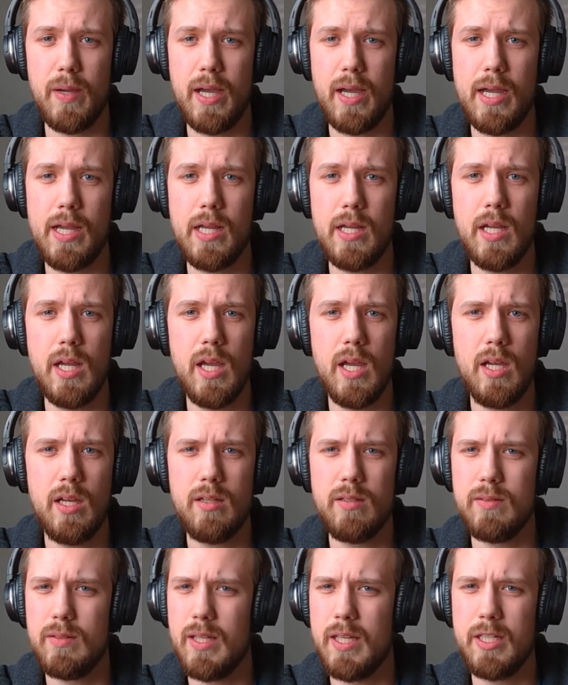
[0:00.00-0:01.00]
by,
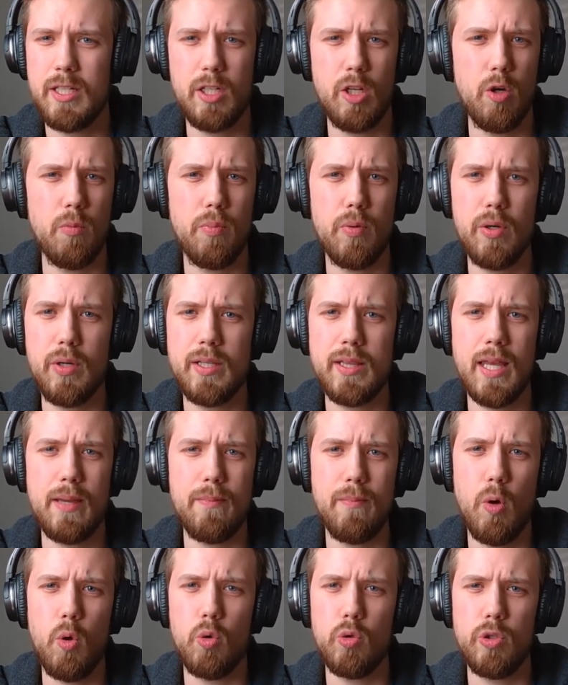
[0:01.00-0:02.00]
putting
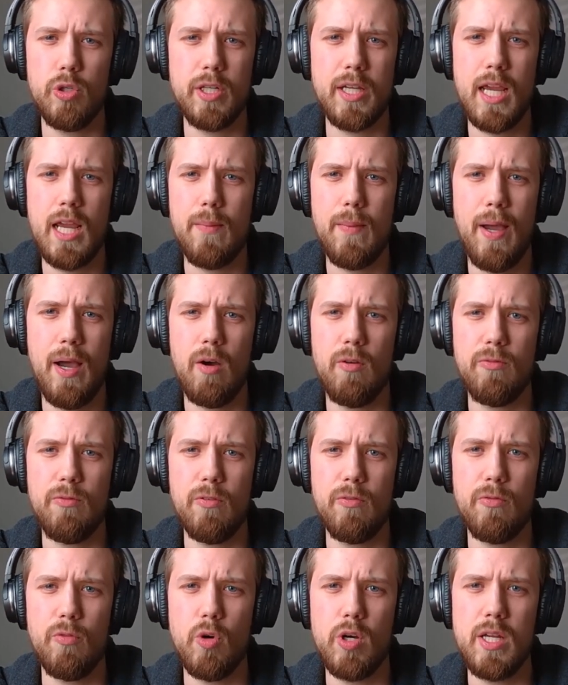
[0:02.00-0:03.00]
that older game out for
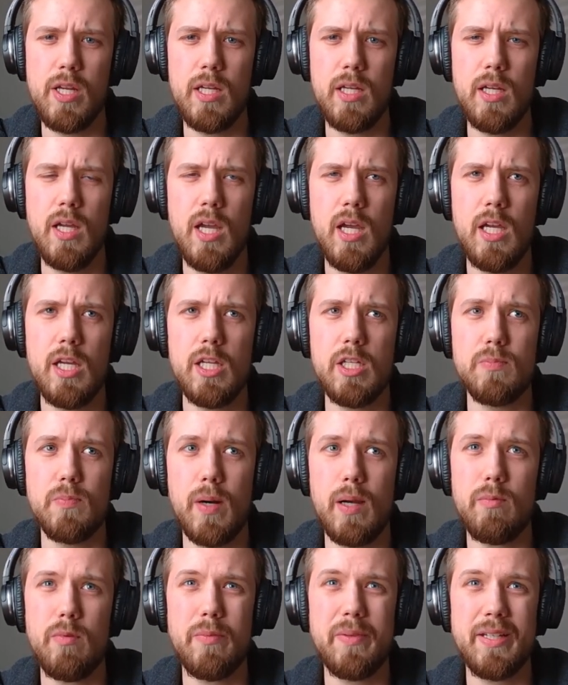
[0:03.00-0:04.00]
free, is
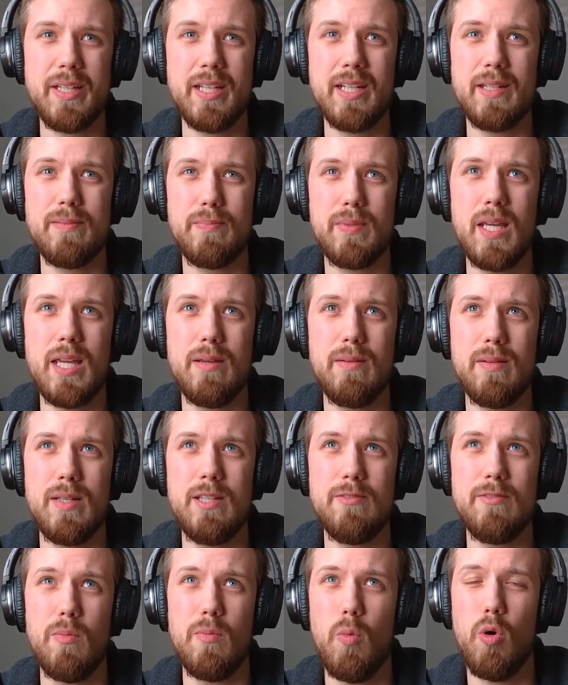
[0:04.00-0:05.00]
probably going to get
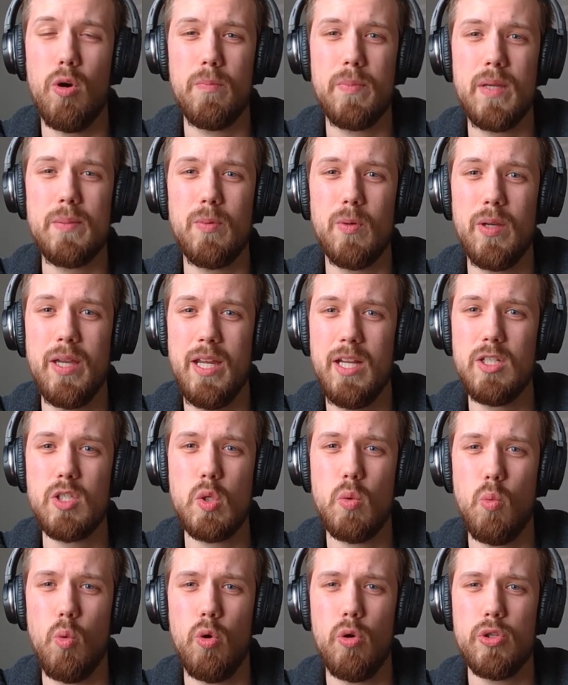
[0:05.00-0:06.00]
even more people into
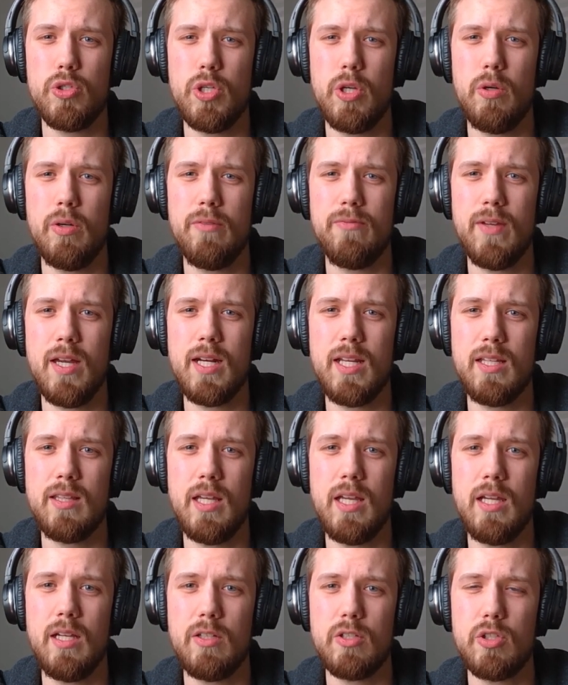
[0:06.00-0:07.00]
Warzone, if
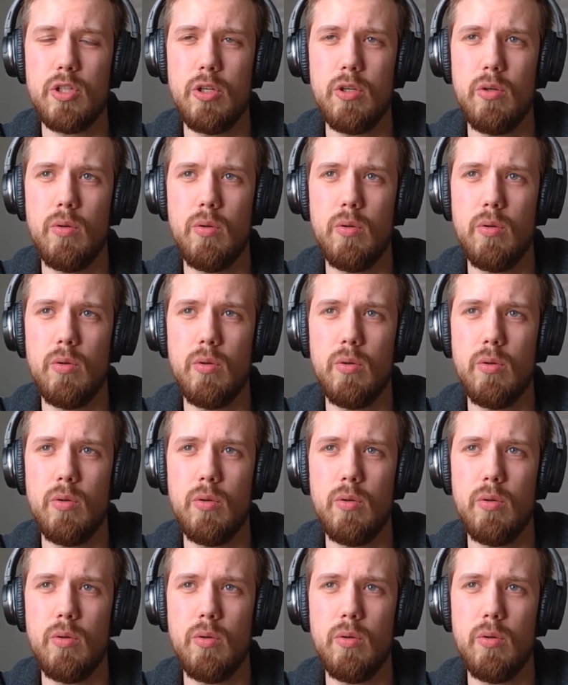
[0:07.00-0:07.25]
anything. So